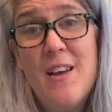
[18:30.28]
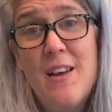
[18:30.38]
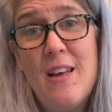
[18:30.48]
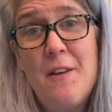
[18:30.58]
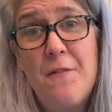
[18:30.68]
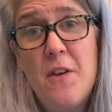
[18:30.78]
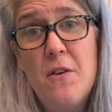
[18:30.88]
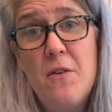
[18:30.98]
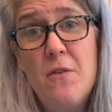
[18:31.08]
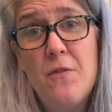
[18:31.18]
if
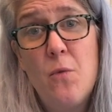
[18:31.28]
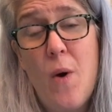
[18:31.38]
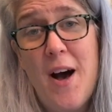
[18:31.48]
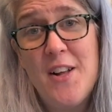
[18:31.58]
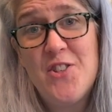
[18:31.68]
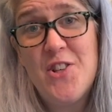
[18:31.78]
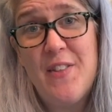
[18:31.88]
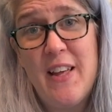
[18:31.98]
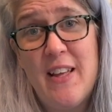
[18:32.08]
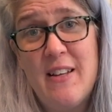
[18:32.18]
you've watched
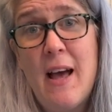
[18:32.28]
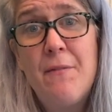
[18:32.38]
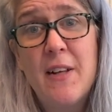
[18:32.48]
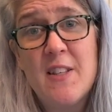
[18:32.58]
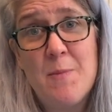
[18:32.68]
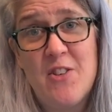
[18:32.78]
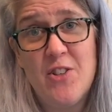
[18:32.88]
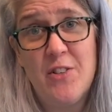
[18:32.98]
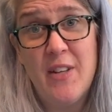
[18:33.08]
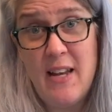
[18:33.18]
the Netflix special
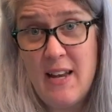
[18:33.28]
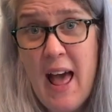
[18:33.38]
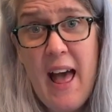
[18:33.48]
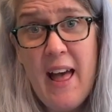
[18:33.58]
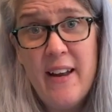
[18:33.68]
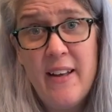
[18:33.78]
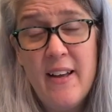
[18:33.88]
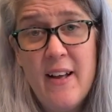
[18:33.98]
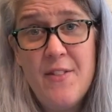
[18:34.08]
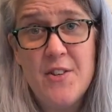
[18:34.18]
The Net,
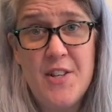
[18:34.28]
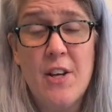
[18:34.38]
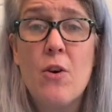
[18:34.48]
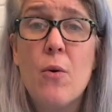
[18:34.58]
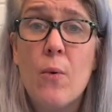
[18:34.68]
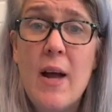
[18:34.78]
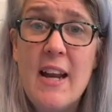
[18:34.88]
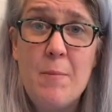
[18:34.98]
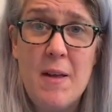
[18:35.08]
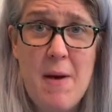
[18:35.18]
there's an
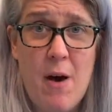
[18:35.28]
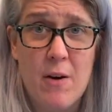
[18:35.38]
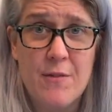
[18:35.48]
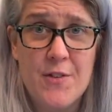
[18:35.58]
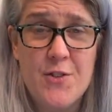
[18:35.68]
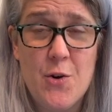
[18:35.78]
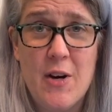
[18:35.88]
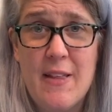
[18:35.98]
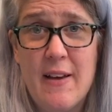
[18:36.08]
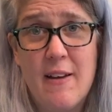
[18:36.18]
incredibly powerful story
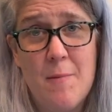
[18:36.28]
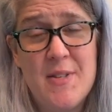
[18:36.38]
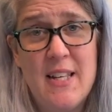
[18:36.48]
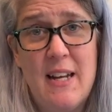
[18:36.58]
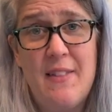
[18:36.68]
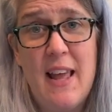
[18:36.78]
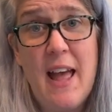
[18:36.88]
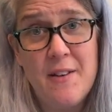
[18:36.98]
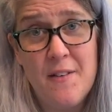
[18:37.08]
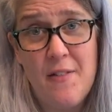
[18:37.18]
that comes in at the
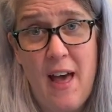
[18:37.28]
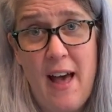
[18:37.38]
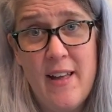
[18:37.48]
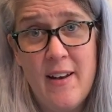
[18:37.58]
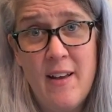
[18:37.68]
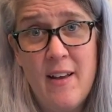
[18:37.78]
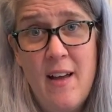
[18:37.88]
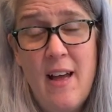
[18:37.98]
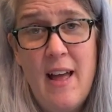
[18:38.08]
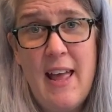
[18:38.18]
end of that.
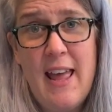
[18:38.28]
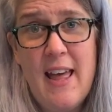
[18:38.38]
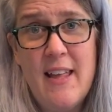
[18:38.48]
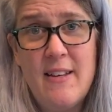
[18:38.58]
And